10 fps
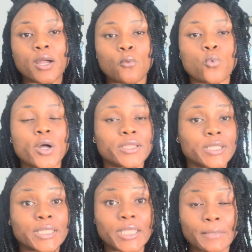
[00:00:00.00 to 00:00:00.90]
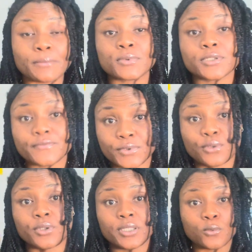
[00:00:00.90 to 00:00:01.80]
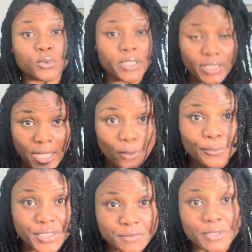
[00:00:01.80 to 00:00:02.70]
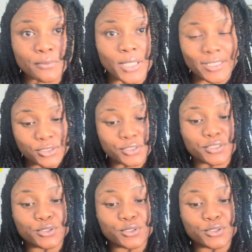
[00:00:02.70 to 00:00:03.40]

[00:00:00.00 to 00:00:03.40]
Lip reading: what they're capable of doing. Like, I wish people actually